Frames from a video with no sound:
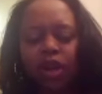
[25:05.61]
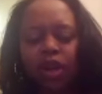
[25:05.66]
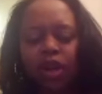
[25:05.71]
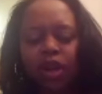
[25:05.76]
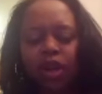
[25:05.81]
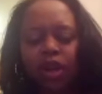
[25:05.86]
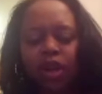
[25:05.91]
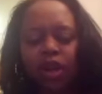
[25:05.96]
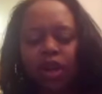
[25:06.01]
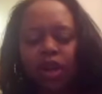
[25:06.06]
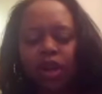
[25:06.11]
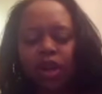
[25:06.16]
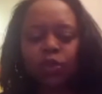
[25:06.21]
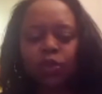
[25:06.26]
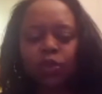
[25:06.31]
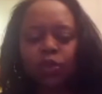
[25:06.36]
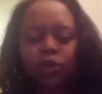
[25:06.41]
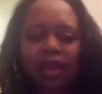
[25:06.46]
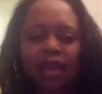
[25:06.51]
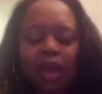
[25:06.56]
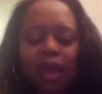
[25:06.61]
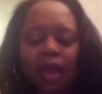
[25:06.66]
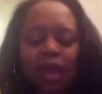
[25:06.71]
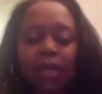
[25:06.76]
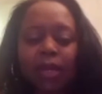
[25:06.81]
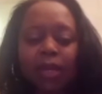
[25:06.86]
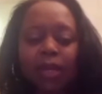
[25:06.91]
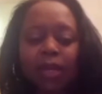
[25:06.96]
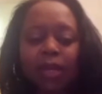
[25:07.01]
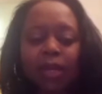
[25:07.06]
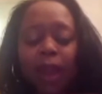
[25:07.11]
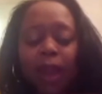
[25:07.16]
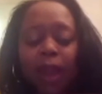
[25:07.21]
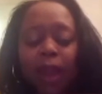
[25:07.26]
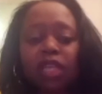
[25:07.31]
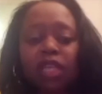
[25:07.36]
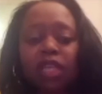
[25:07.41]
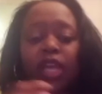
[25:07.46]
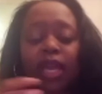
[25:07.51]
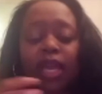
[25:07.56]
which was an economic
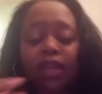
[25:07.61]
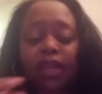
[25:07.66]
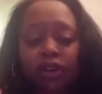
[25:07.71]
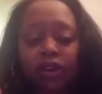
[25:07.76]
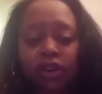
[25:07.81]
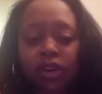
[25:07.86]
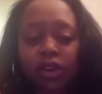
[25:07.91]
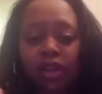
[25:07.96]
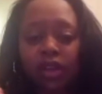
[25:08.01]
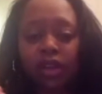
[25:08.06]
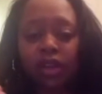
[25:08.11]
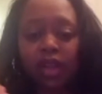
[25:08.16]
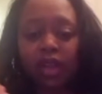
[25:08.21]
empowerment educator.